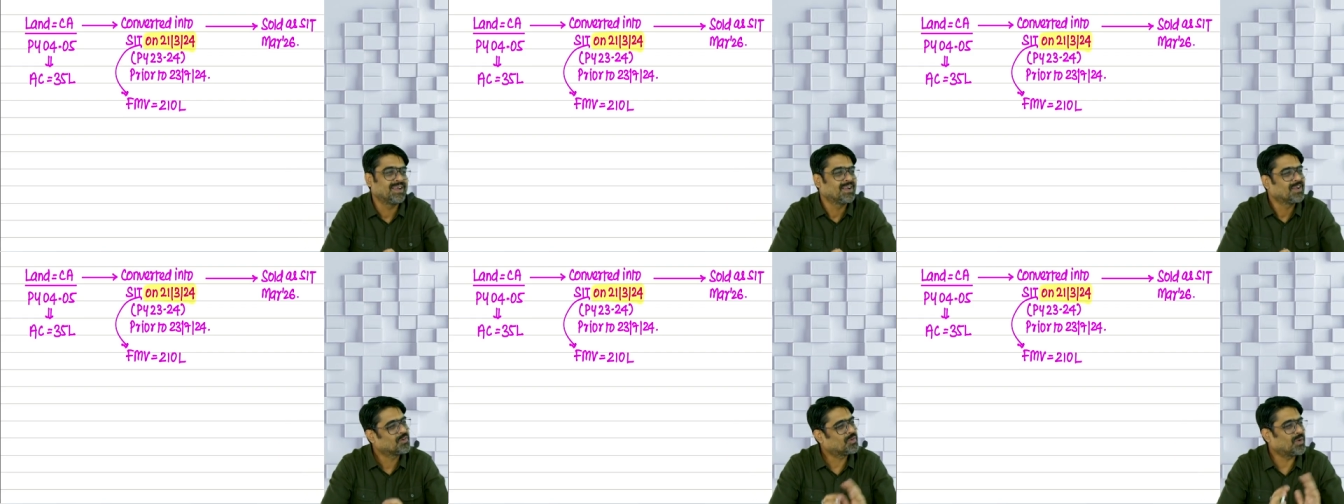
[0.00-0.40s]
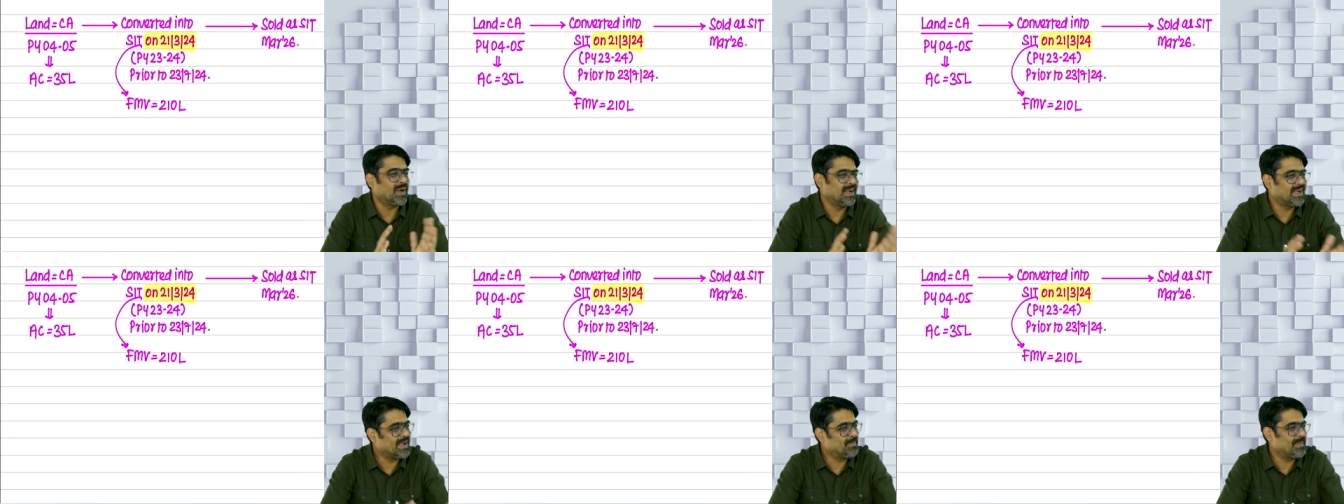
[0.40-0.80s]
So
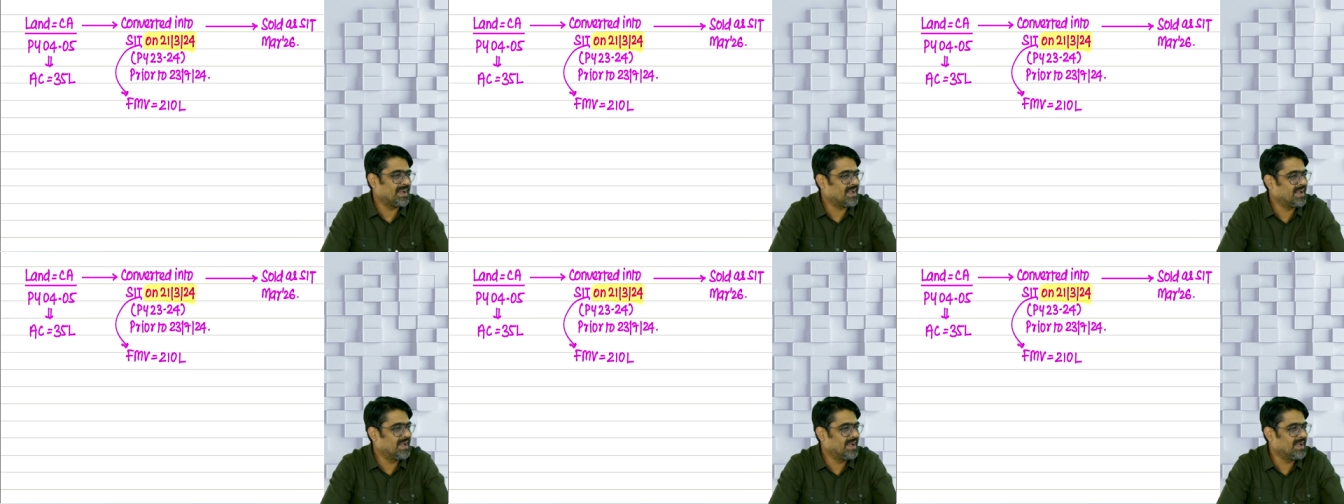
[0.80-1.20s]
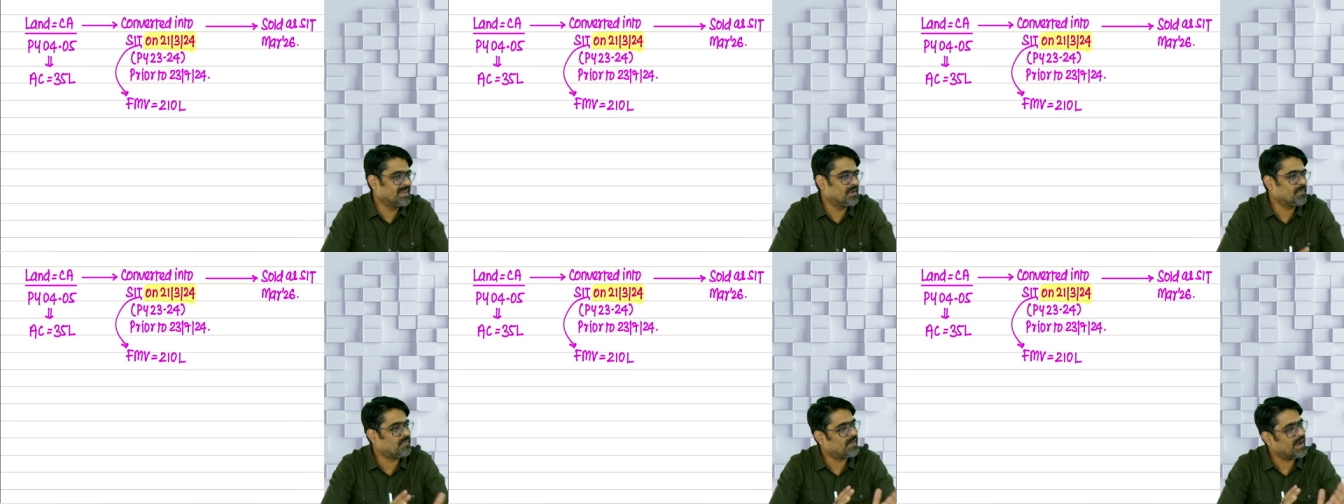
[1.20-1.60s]
ultimately, the
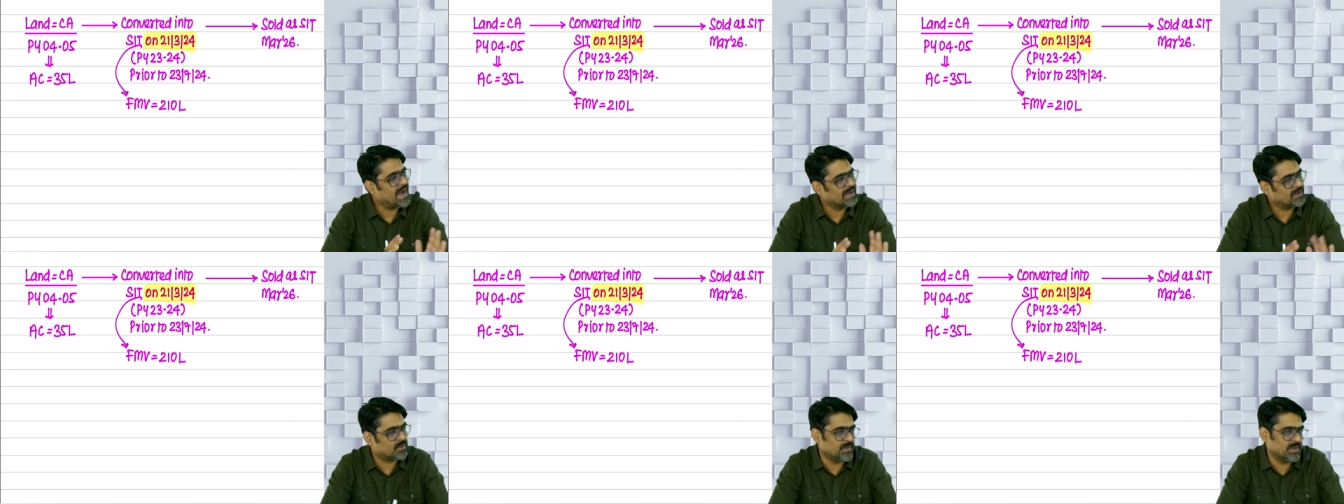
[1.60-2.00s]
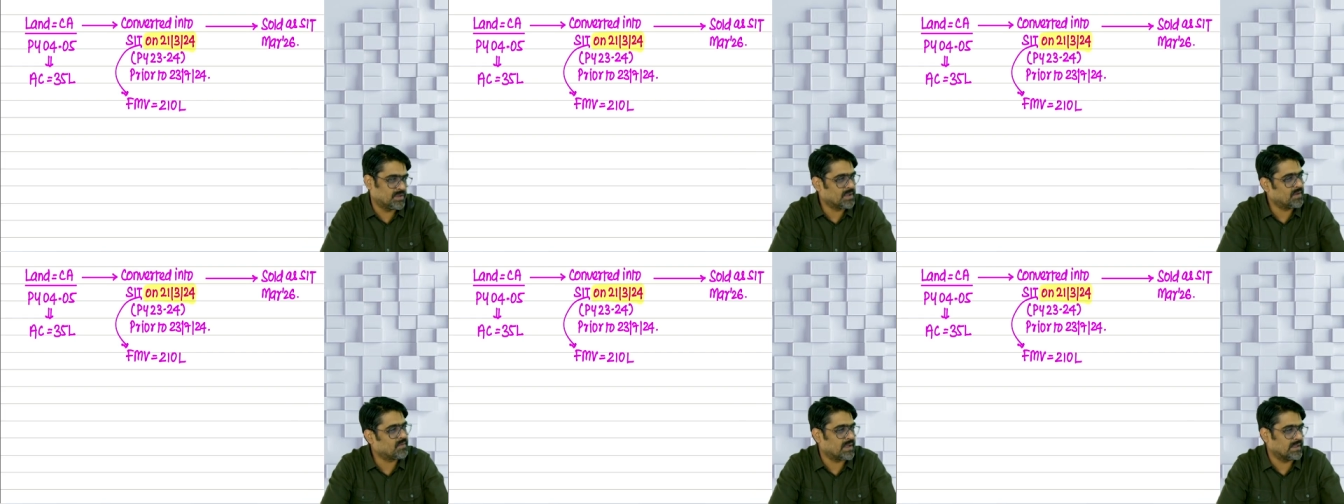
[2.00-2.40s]
flats which you
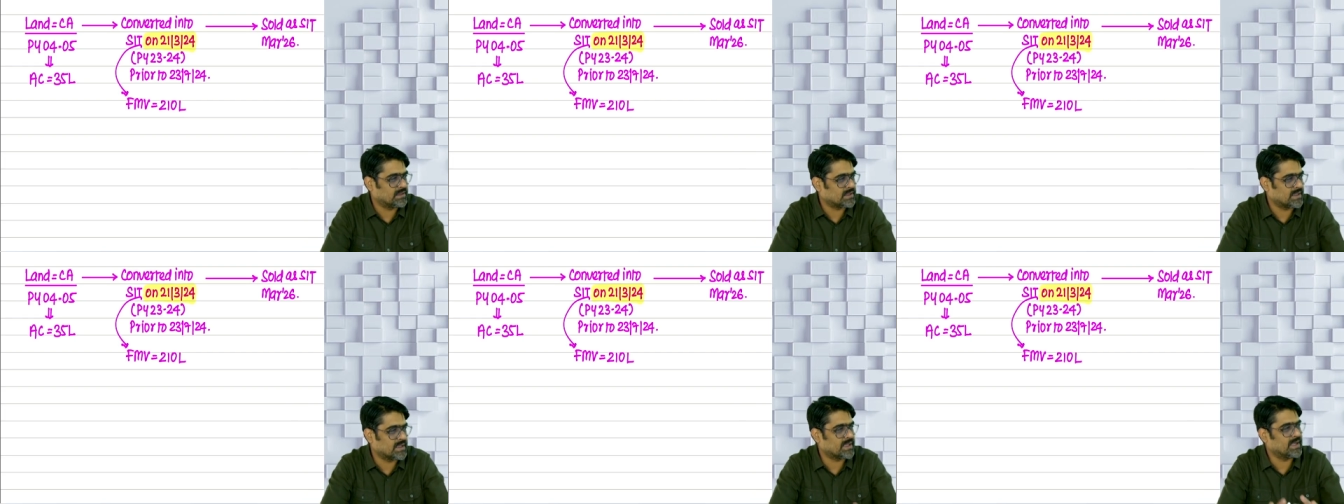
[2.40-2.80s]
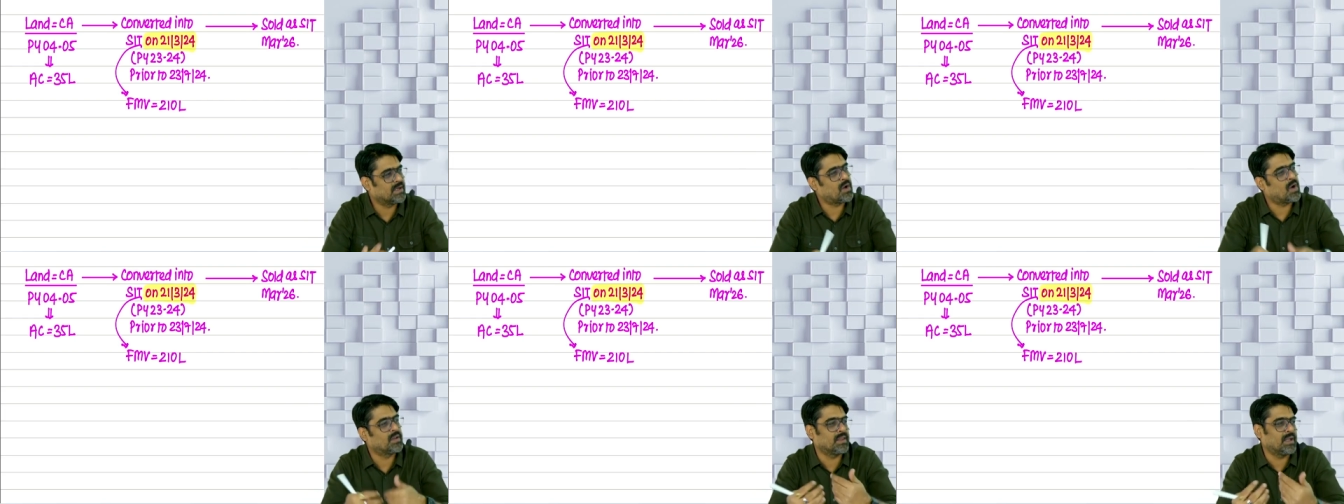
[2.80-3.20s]
have constructed
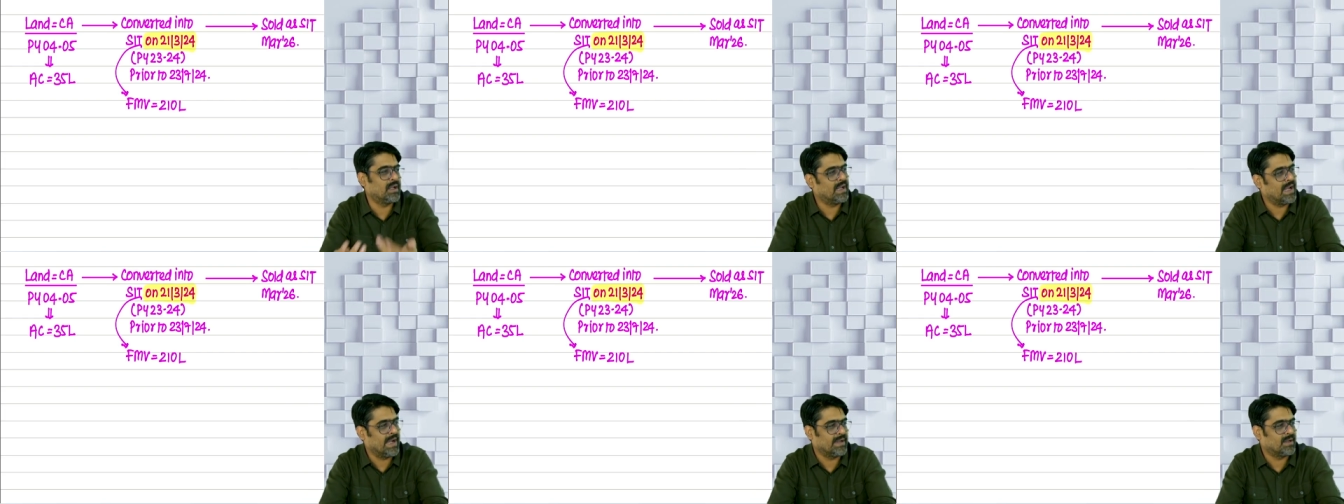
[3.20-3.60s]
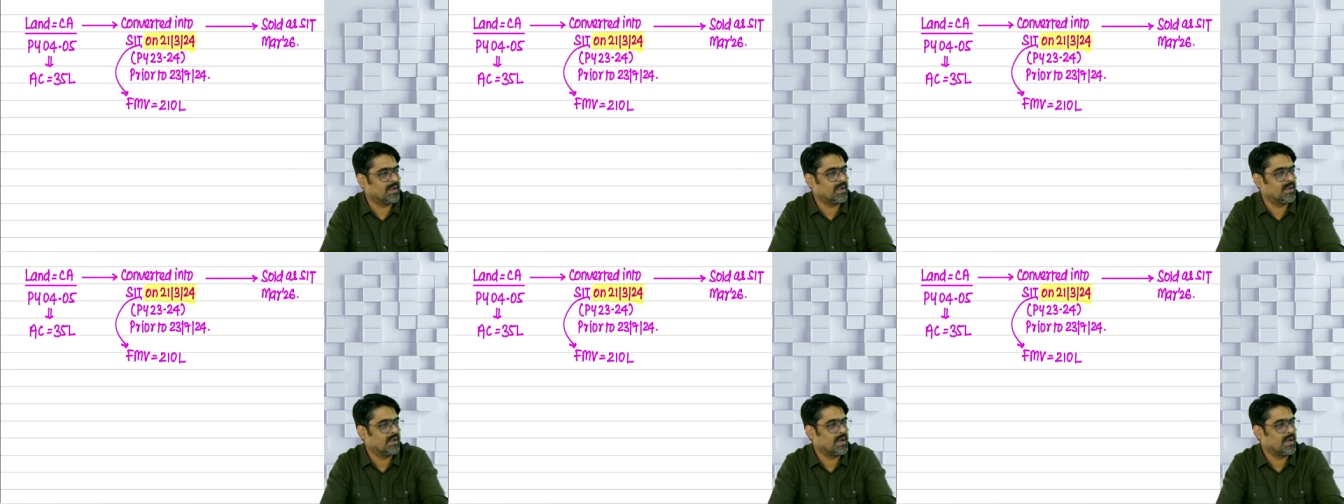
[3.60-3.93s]
on the land